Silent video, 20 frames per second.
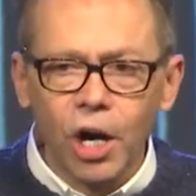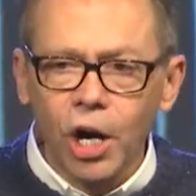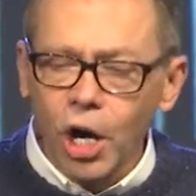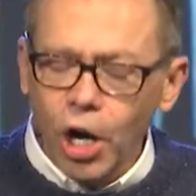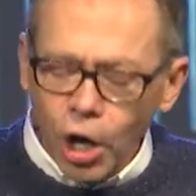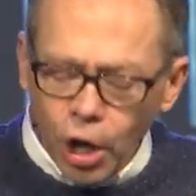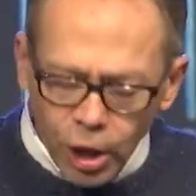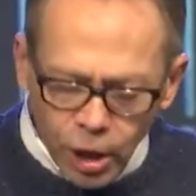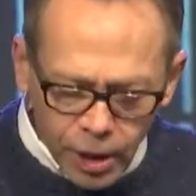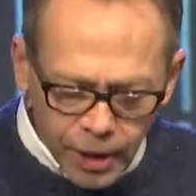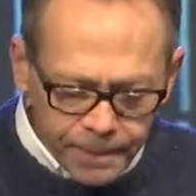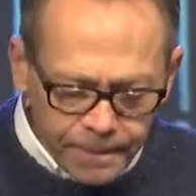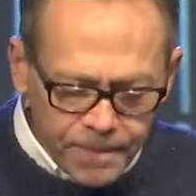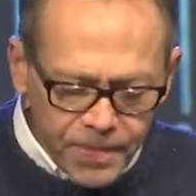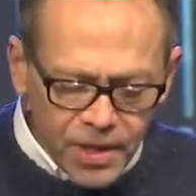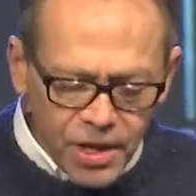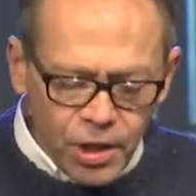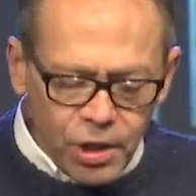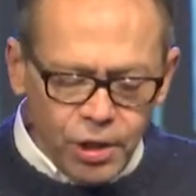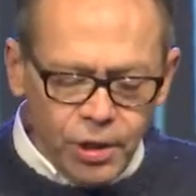Hurt,
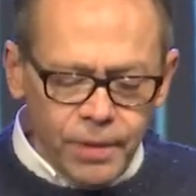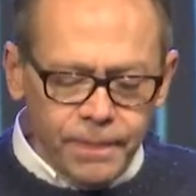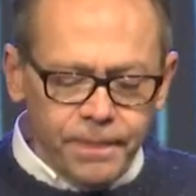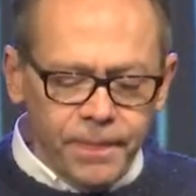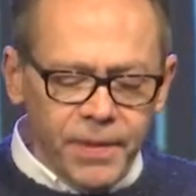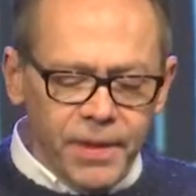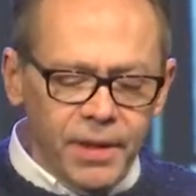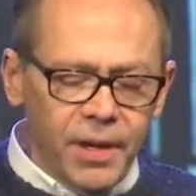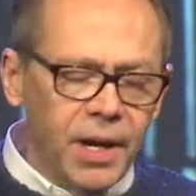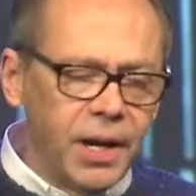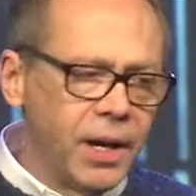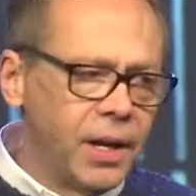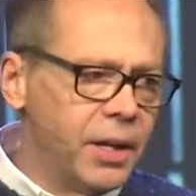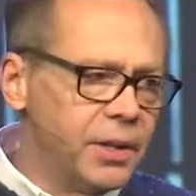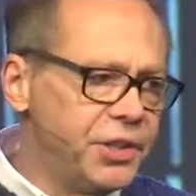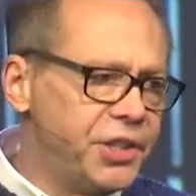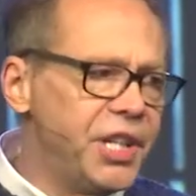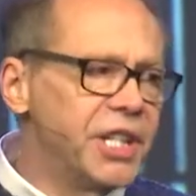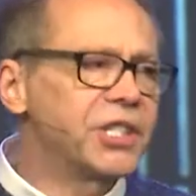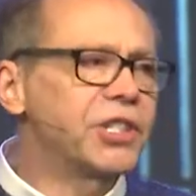
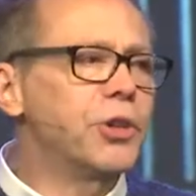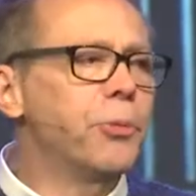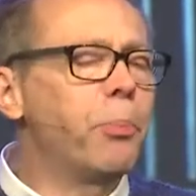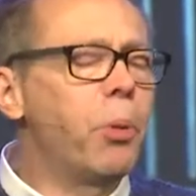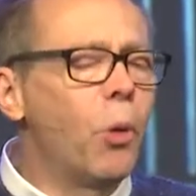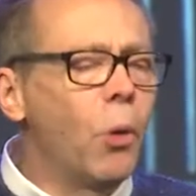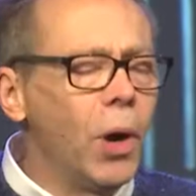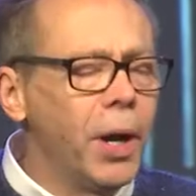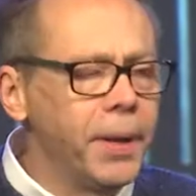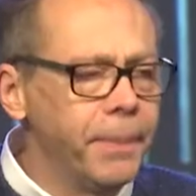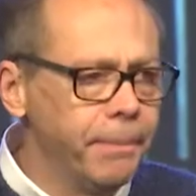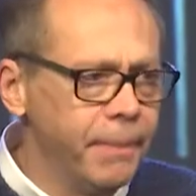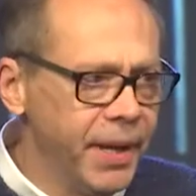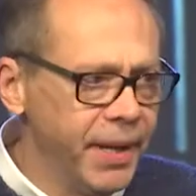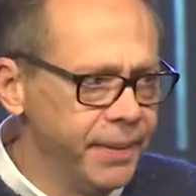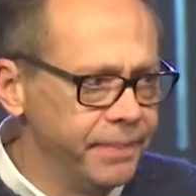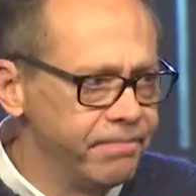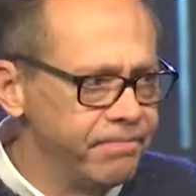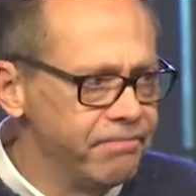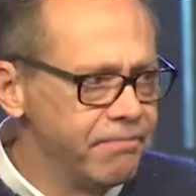uh,
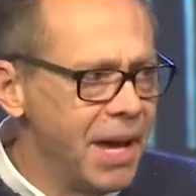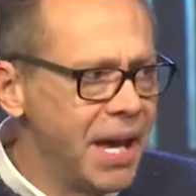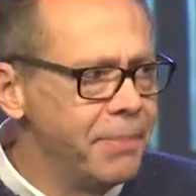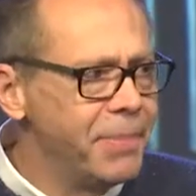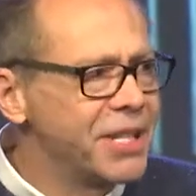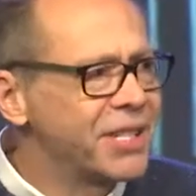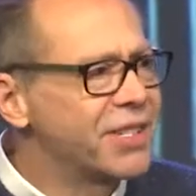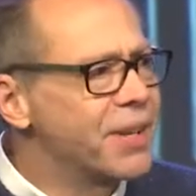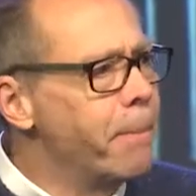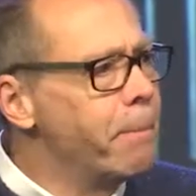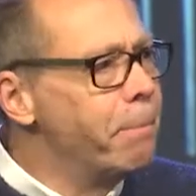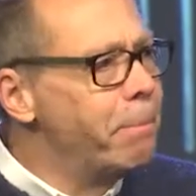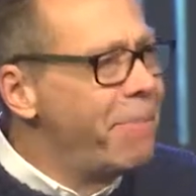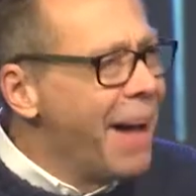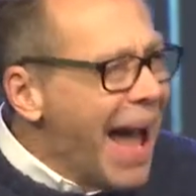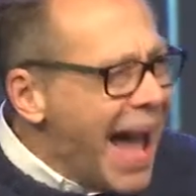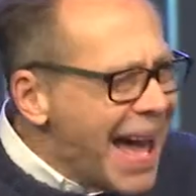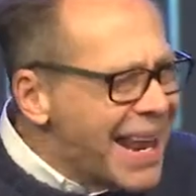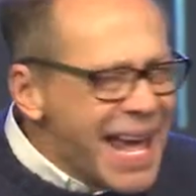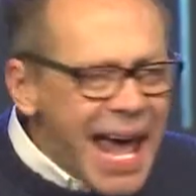disappointment, maybe some
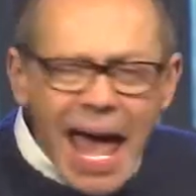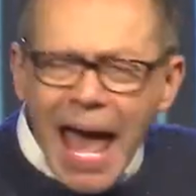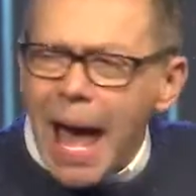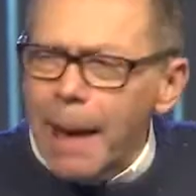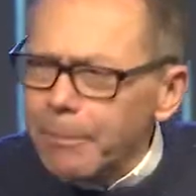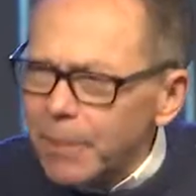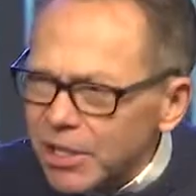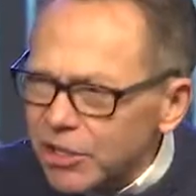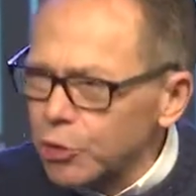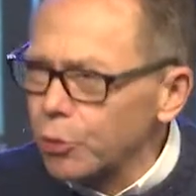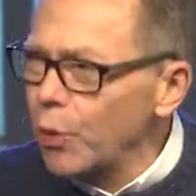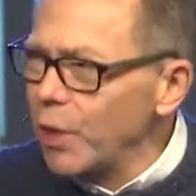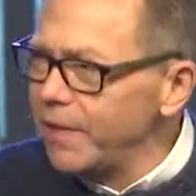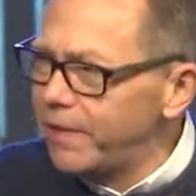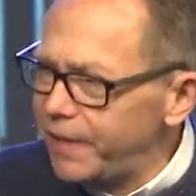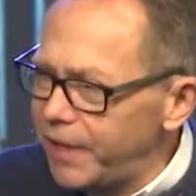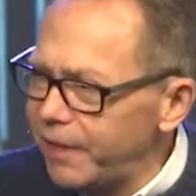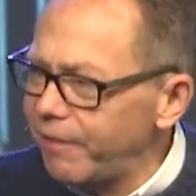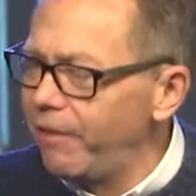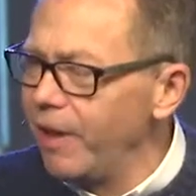bad habits
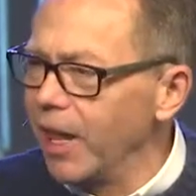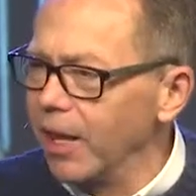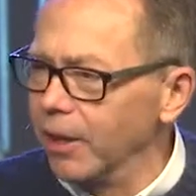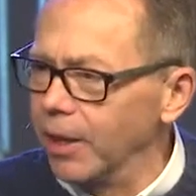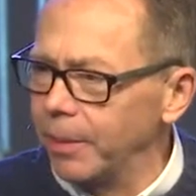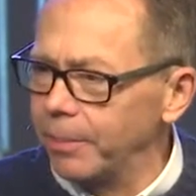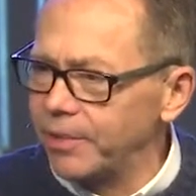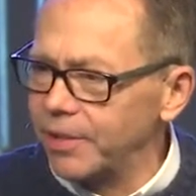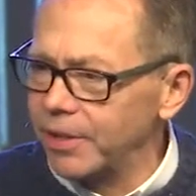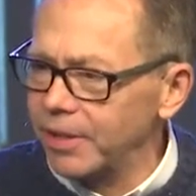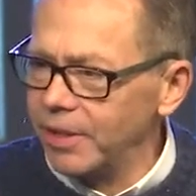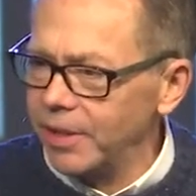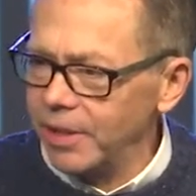we've developed.